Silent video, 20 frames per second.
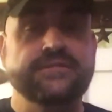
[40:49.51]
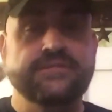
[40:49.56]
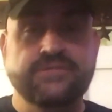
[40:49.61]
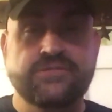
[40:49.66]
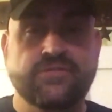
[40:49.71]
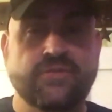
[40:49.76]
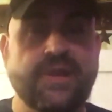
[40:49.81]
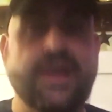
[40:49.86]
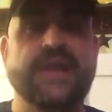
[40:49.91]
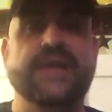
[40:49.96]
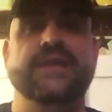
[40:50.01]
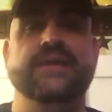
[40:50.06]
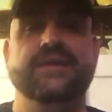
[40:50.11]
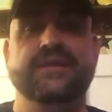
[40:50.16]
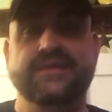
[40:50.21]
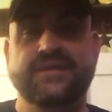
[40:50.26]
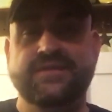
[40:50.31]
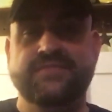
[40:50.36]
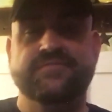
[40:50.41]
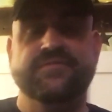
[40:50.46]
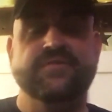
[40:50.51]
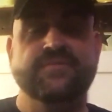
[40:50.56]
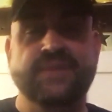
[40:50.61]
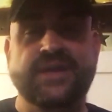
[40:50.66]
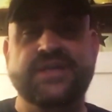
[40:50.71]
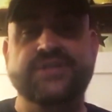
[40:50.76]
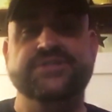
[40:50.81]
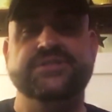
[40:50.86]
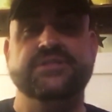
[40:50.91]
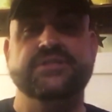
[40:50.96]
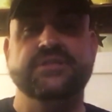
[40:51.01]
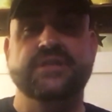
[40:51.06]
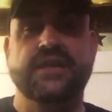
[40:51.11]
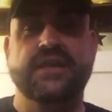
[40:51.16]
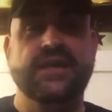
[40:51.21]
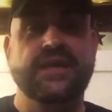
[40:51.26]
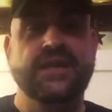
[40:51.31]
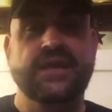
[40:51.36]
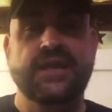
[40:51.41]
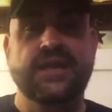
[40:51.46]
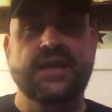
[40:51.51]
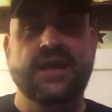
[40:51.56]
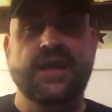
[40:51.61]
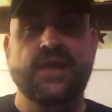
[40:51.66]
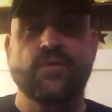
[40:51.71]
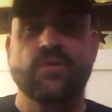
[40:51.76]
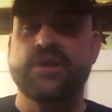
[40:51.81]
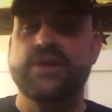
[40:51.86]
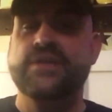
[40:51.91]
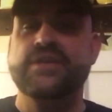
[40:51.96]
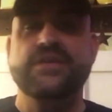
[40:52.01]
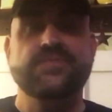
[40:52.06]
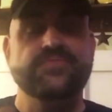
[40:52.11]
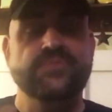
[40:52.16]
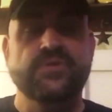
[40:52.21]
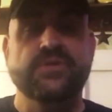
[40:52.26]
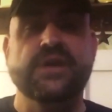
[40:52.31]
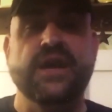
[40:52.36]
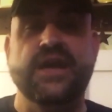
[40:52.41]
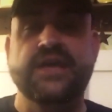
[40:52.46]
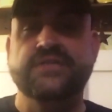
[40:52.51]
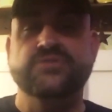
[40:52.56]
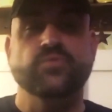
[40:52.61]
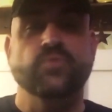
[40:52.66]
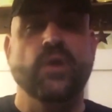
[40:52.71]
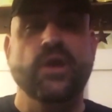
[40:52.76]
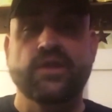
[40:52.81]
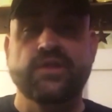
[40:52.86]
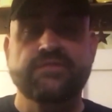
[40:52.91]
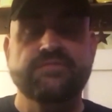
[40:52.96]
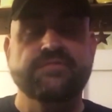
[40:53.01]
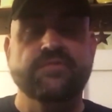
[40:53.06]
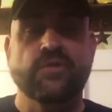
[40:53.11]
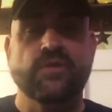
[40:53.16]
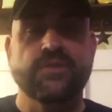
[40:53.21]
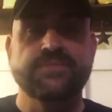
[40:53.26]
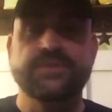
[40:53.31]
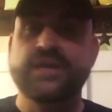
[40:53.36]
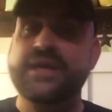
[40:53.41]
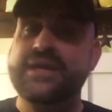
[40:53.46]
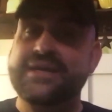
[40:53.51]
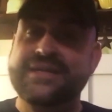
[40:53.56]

great information, and I want to keep you guys well informed.